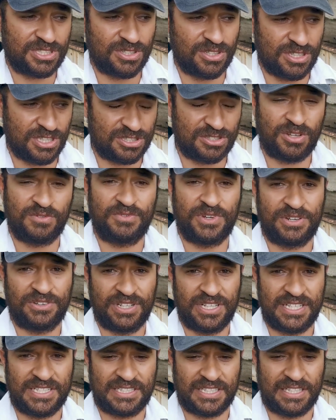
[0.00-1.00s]
It's not very
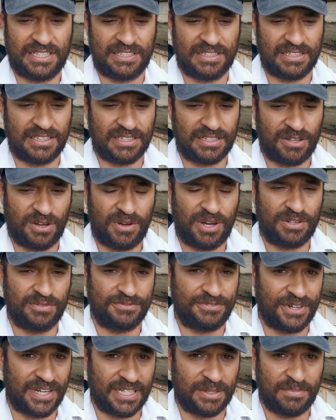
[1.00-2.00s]
easy to go out and
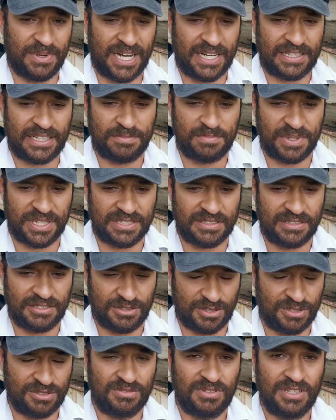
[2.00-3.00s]
find a market, but we
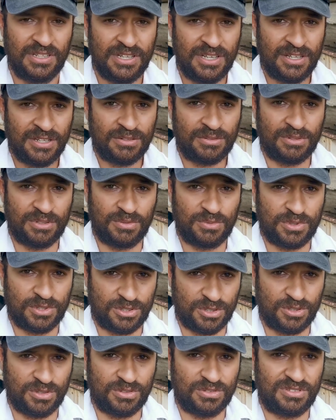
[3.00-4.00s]

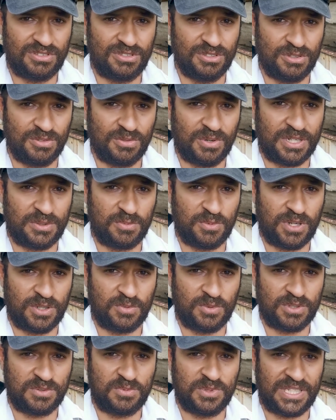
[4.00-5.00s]
do what
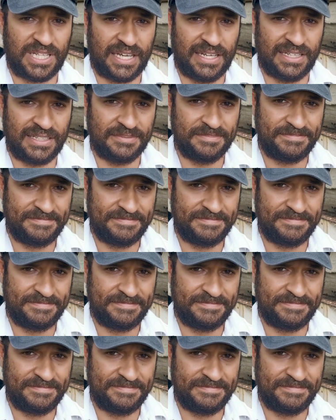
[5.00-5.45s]
we can.